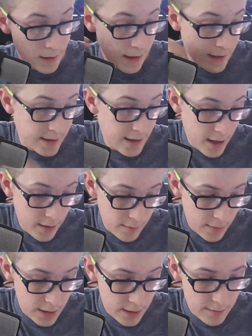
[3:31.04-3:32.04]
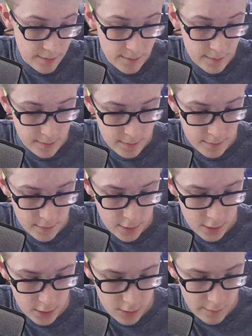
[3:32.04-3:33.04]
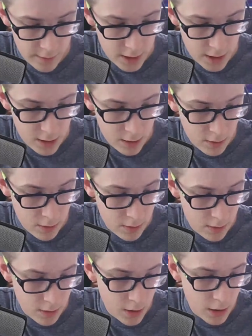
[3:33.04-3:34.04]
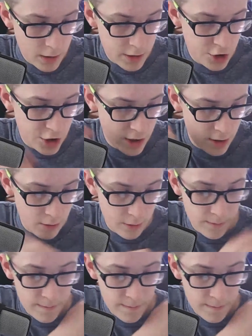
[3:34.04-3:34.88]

has not been a video on this channel